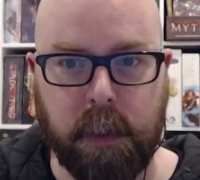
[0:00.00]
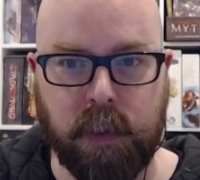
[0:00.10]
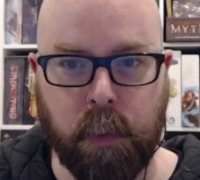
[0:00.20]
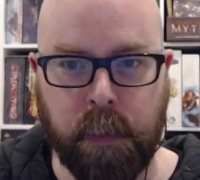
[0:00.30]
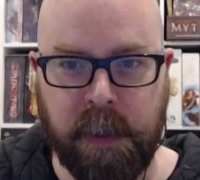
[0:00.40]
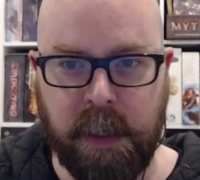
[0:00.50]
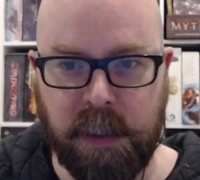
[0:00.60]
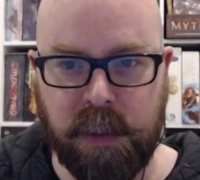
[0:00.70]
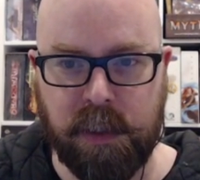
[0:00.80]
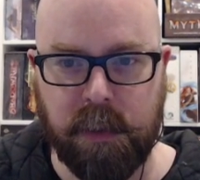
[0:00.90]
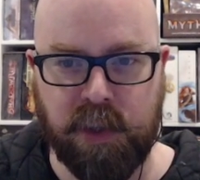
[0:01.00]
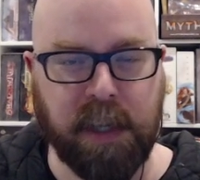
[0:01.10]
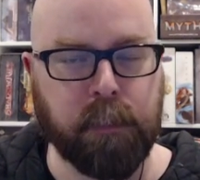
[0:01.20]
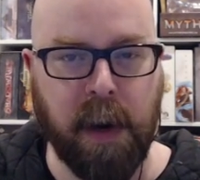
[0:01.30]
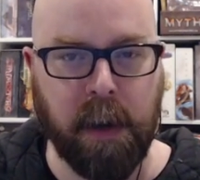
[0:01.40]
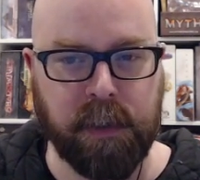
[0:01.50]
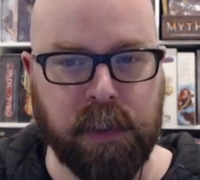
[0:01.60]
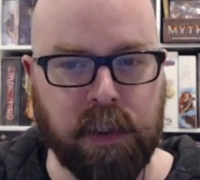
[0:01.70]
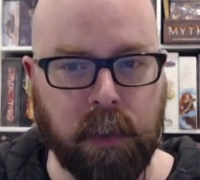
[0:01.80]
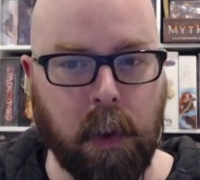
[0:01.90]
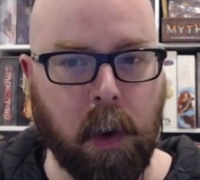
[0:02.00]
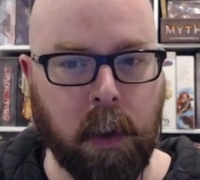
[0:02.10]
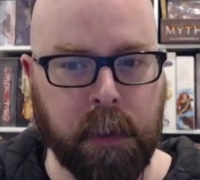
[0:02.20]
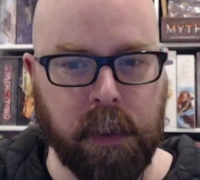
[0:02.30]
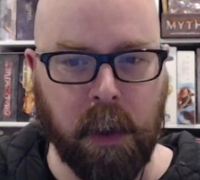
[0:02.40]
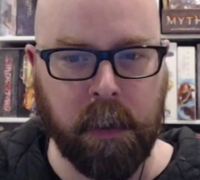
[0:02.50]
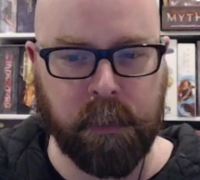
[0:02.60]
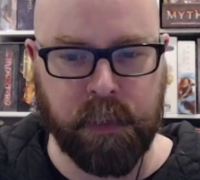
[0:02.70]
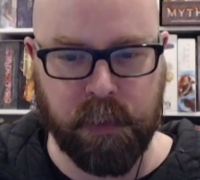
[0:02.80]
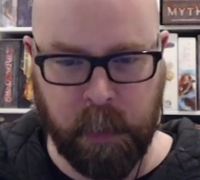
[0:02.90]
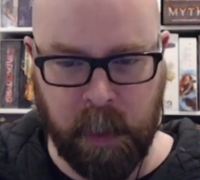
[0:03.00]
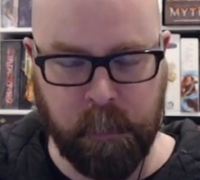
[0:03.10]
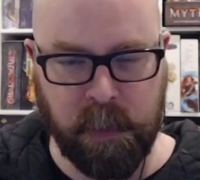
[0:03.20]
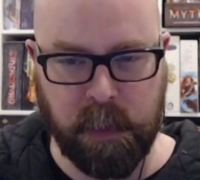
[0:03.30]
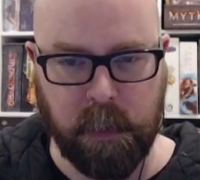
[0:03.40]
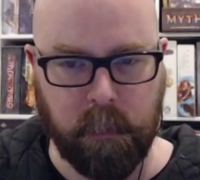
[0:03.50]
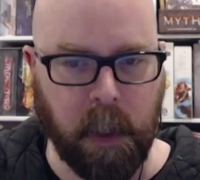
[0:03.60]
So these checkboxes are all the audio streams,